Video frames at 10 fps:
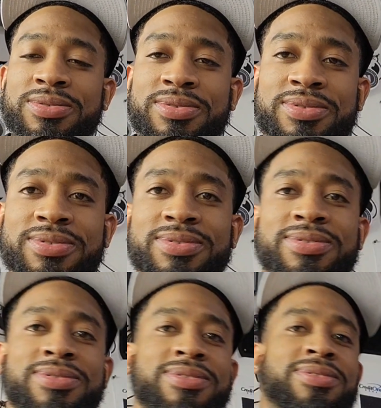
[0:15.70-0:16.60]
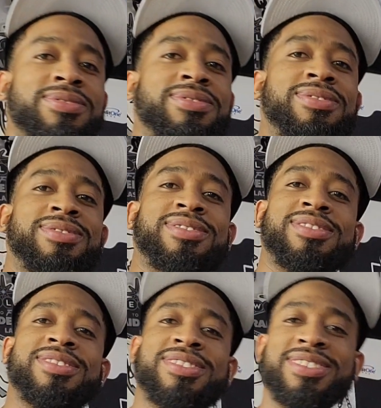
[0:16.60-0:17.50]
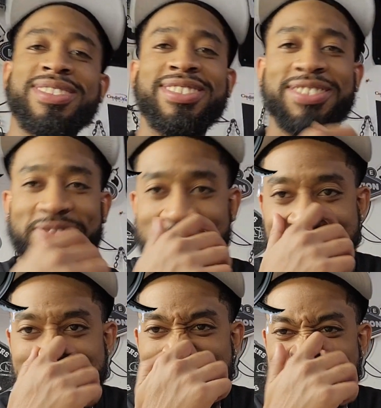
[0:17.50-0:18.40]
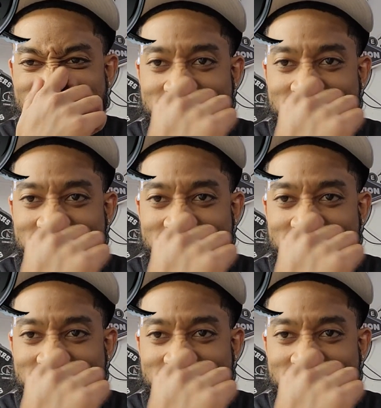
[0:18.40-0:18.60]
[no speech]